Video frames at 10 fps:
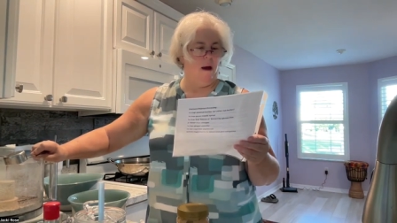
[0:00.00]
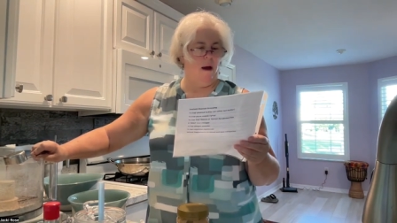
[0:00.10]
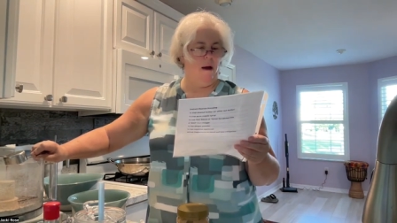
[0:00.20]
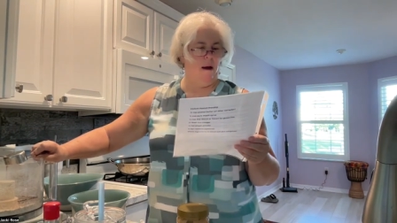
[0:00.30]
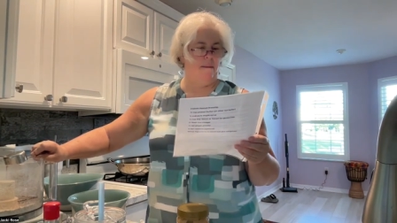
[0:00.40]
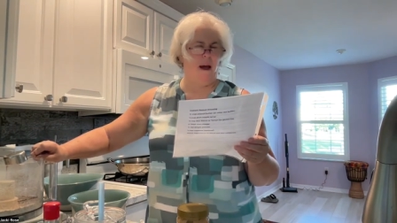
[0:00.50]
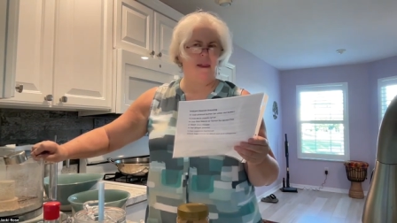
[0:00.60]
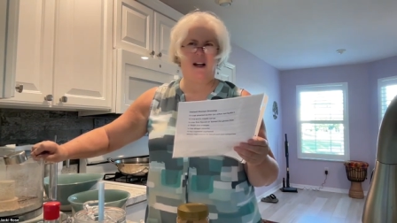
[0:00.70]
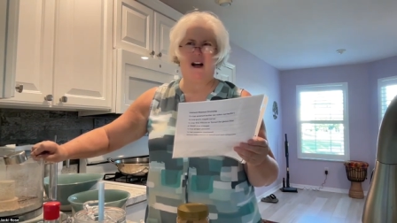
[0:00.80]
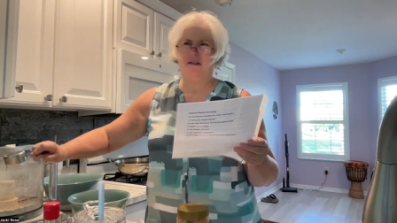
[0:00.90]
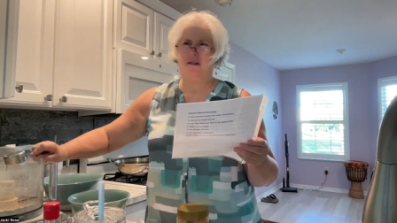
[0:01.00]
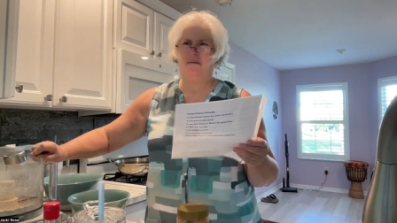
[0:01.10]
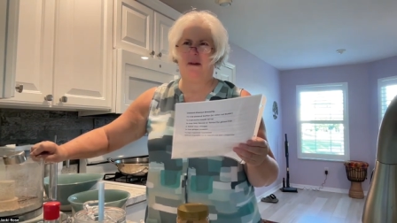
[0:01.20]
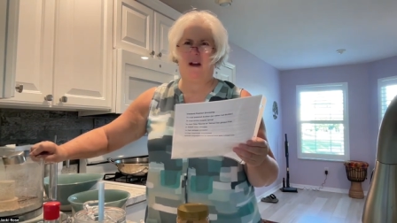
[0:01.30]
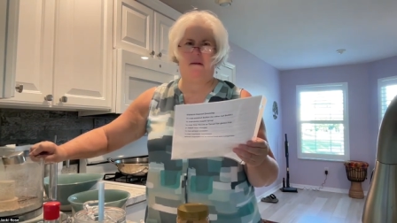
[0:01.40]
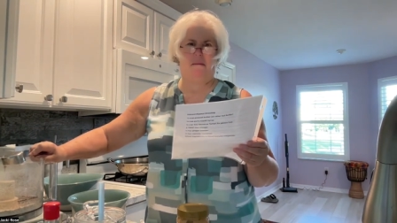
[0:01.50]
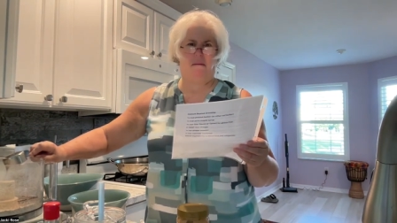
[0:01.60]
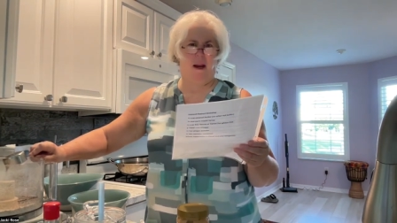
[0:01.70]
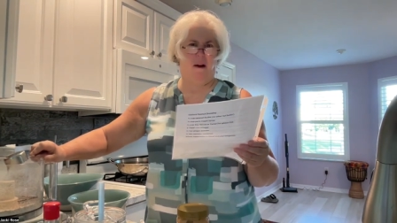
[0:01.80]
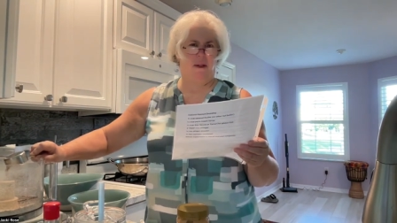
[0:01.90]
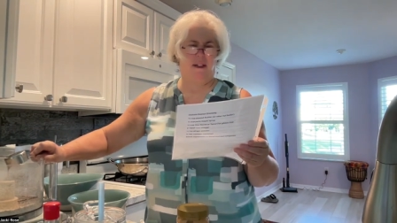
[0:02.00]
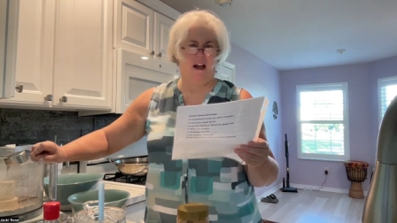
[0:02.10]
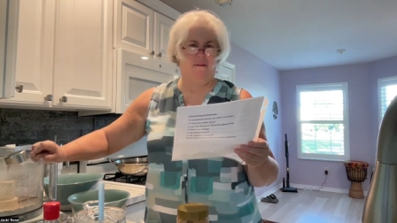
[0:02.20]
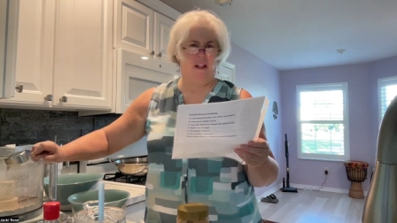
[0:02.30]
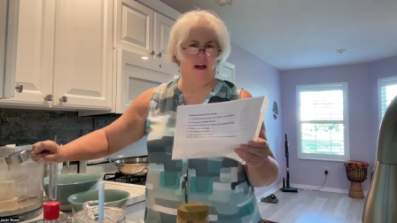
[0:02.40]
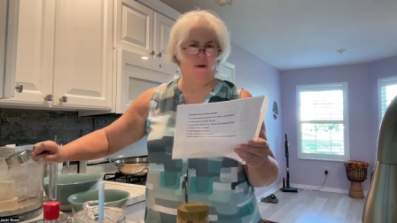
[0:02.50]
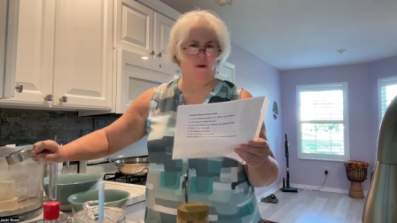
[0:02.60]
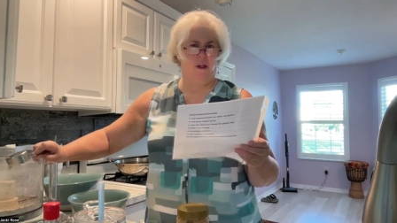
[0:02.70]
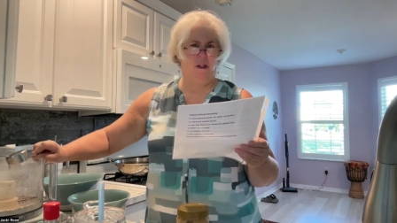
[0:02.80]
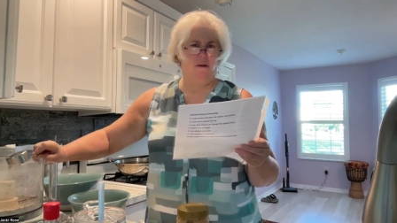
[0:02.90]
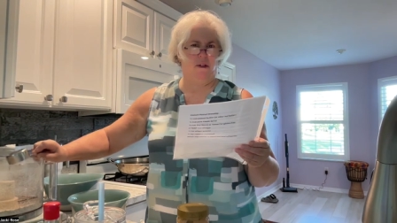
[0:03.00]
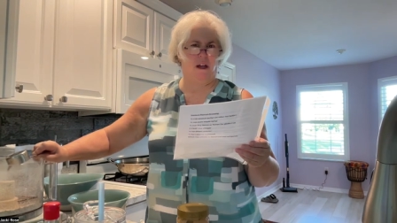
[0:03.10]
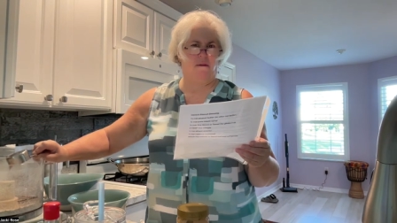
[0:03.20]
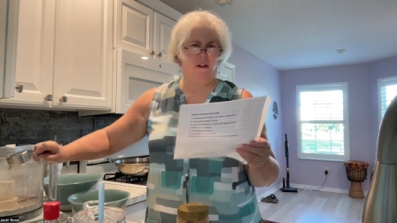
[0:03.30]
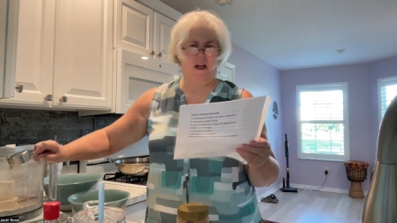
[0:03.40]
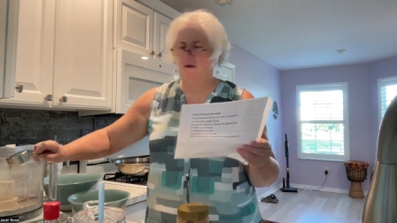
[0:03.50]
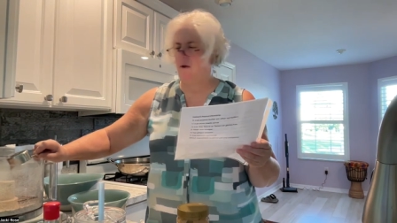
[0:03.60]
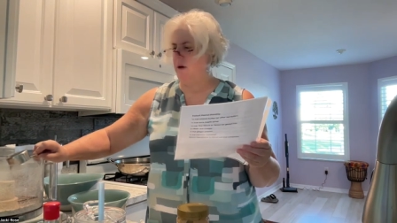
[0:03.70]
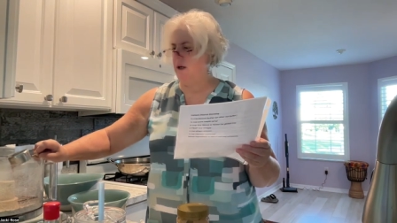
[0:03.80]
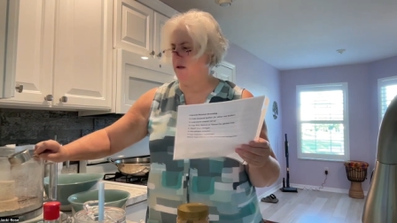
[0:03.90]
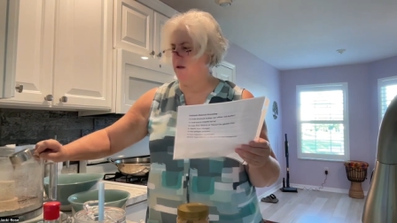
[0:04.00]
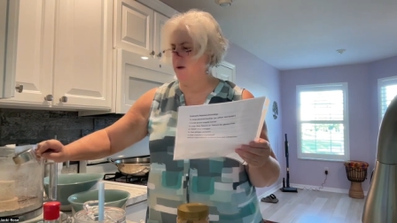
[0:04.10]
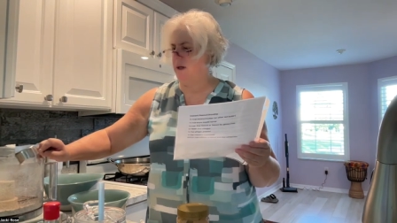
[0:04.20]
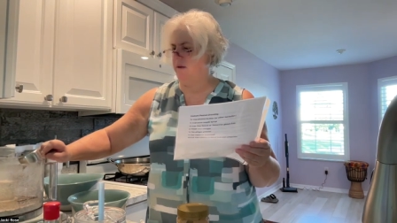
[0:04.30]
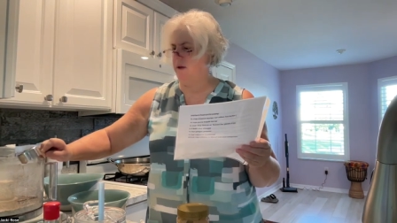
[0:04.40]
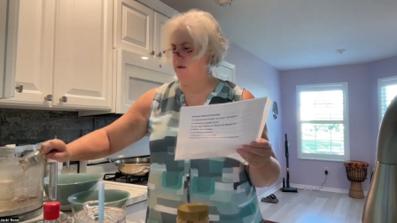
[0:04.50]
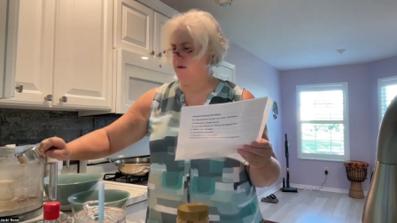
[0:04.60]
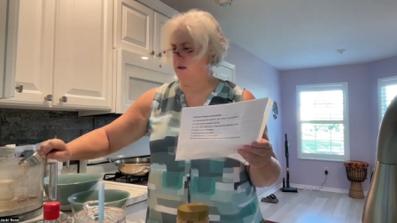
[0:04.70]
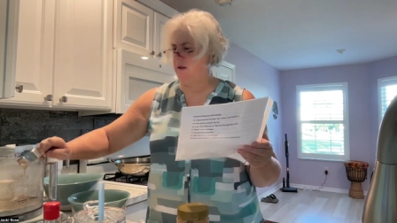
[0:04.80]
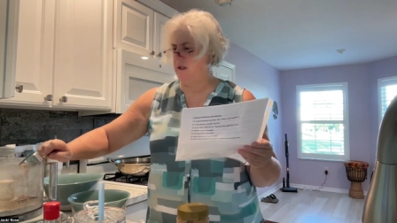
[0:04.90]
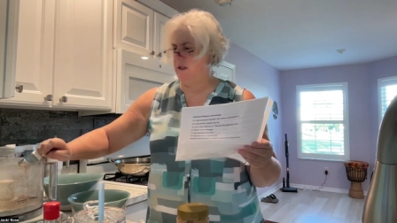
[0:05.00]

I think I also made it with safflower oil or sunflower oil, one of those.